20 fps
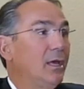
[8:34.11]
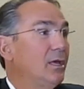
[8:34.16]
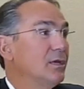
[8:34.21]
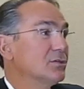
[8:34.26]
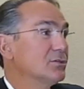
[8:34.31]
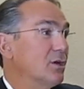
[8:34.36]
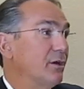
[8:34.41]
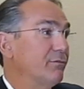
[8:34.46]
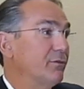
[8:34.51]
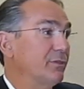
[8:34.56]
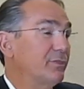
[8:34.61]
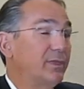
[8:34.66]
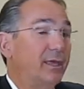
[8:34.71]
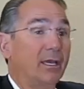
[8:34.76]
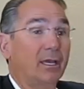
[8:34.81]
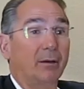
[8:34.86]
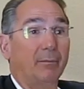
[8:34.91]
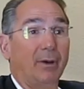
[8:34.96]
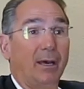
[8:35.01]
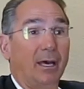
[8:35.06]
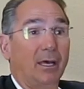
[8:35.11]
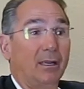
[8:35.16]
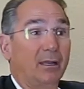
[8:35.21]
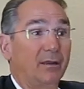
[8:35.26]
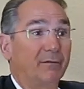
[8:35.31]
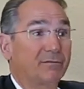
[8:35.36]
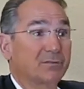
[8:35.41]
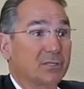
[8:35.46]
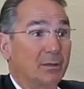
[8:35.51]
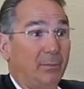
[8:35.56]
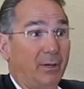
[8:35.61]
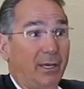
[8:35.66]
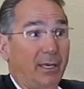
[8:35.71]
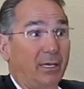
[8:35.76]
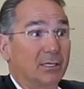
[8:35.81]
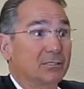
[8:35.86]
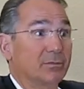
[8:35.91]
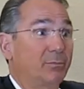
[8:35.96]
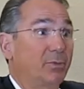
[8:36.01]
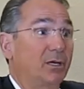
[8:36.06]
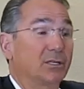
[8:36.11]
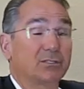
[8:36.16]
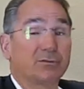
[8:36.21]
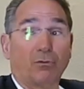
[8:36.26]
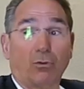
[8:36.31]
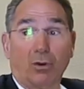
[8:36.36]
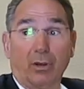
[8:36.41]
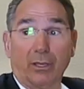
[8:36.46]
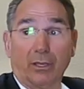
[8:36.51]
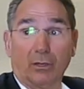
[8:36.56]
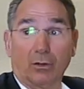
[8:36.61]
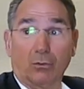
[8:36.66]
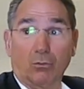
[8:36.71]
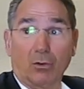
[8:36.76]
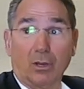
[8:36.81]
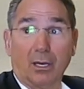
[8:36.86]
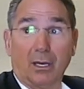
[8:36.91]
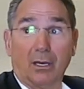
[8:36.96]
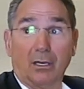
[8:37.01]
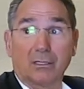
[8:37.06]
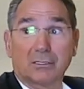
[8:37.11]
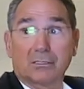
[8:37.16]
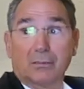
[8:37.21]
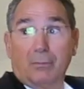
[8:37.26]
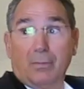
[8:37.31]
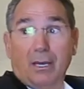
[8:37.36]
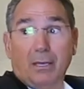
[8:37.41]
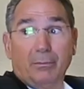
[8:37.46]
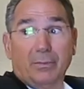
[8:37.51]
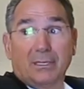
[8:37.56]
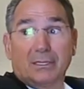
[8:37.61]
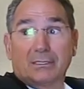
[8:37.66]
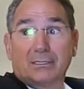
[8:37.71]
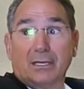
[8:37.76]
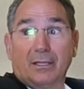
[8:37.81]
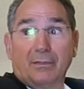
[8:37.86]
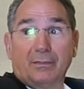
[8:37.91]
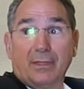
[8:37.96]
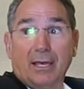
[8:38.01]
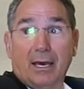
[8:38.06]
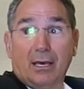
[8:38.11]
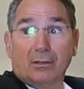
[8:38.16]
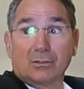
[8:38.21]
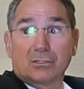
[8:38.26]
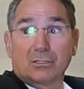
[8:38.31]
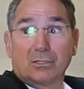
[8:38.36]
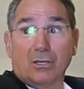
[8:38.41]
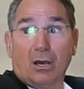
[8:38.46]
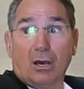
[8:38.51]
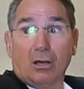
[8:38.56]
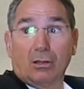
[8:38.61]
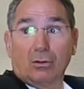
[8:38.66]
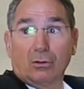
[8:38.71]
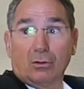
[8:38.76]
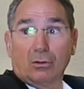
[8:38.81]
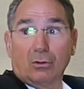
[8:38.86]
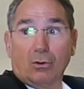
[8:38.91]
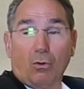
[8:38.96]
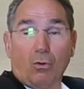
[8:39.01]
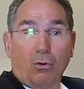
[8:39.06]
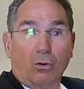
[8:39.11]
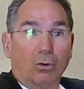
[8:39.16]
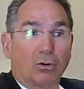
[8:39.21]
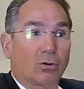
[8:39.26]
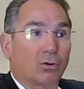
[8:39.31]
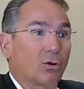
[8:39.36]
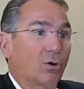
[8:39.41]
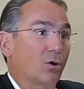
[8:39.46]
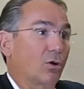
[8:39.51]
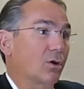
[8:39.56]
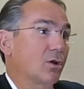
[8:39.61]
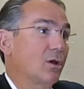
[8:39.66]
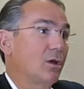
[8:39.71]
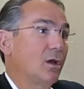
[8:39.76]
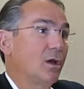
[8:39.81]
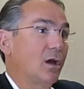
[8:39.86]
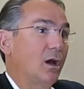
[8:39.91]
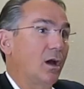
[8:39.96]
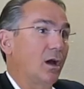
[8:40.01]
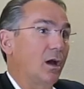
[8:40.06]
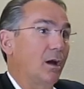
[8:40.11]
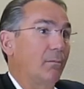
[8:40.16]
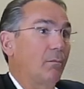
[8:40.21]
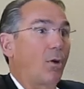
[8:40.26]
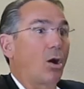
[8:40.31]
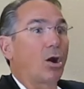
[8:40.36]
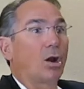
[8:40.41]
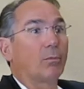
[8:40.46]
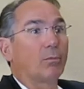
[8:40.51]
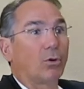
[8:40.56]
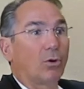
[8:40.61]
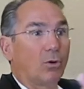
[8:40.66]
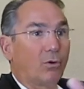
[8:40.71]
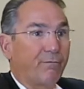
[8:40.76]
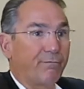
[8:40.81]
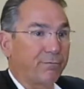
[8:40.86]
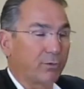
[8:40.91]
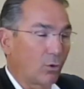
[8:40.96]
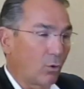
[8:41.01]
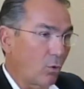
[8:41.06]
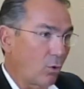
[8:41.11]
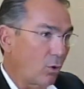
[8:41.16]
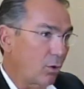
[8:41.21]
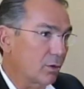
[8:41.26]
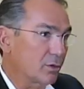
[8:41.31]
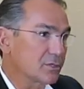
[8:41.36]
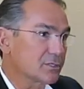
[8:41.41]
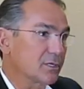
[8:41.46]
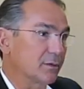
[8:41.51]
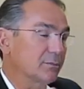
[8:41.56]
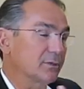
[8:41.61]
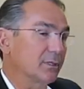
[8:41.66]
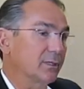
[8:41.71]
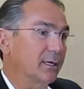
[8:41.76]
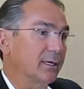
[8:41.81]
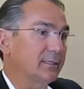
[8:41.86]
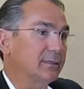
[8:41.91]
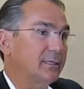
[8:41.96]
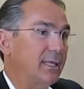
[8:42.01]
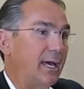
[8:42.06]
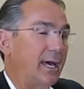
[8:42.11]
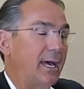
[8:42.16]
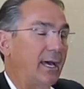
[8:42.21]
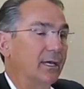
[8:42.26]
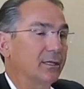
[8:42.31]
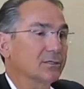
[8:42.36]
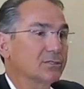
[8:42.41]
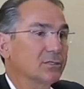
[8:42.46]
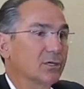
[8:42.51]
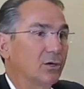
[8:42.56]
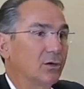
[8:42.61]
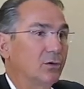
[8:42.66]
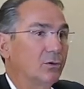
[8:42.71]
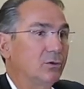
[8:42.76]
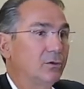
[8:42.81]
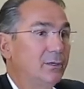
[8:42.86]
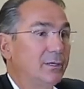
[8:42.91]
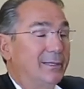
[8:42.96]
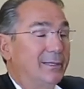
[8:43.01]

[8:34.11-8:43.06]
So if you think about it, if somebody has a bunch of Oriental rugs, it might be a $10,000 order, or a marble floor or something like that. So,